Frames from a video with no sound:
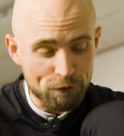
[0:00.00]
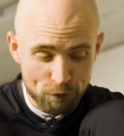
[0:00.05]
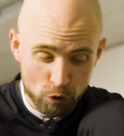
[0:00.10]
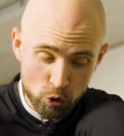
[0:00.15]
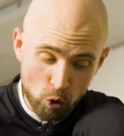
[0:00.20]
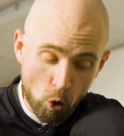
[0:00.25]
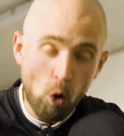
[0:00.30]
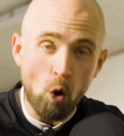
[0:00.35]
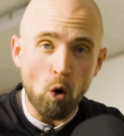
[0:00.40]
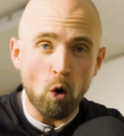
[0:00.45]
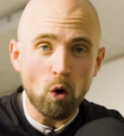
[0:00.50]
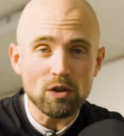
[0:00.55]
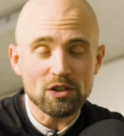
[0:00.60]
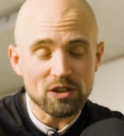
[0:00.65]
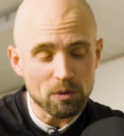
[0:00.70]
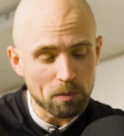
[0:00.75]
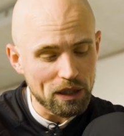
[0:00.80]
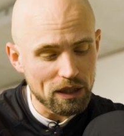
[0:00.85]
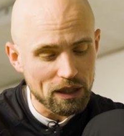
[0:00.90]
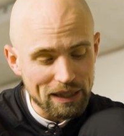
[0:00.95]
foot, or
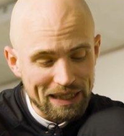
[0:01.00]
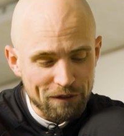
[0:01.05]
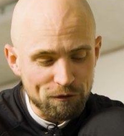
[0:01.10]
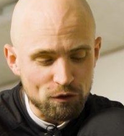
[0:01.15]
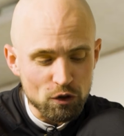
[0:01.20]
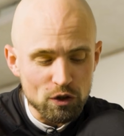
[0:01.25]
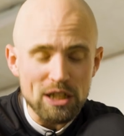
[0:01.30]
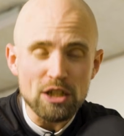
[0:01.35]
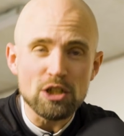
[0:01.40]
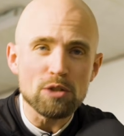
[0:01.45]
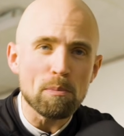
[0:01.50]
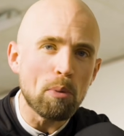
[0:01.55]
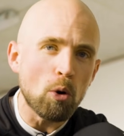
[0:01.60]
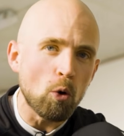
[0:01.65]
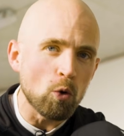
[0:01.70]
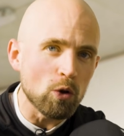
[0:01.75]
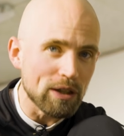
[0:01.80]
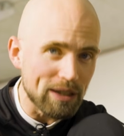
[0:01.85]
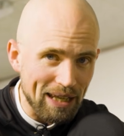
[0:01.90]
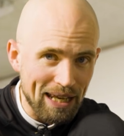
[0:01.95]
similarly, if you need to
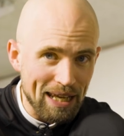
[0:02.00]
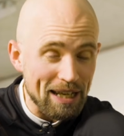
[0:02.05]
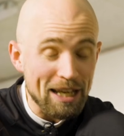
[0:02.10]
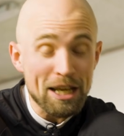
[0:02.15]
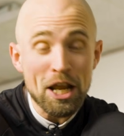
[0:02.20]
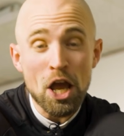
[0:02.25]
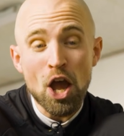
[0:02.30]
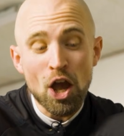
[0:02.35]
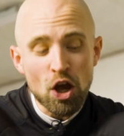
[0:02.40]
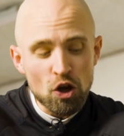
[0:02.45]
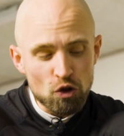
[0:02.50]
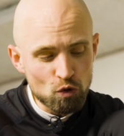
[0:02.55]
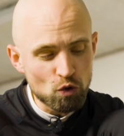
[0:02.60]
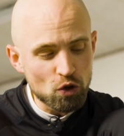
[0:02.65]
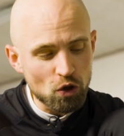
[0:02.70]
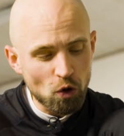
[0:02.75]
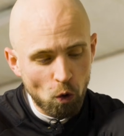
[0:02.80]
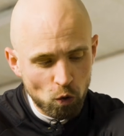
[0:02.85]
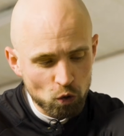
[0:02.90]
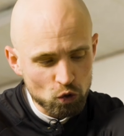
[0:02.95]
pull it in, you
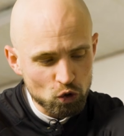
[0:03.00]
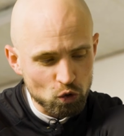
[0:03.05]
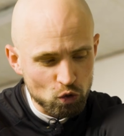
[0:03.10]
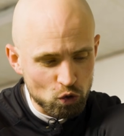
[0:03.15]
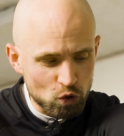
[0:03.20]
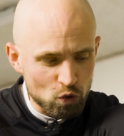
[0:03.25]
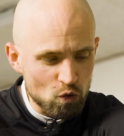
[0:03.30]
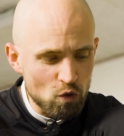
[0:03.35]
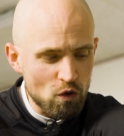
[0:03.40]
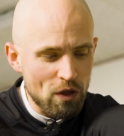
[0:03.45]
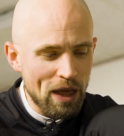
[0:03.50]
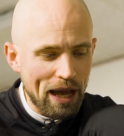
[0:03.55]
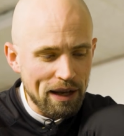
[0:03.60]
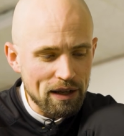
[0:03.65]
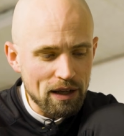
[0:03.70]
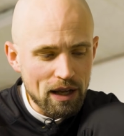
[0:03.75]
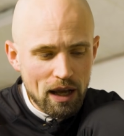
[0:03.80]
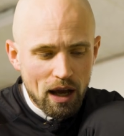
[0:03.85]
can also do that.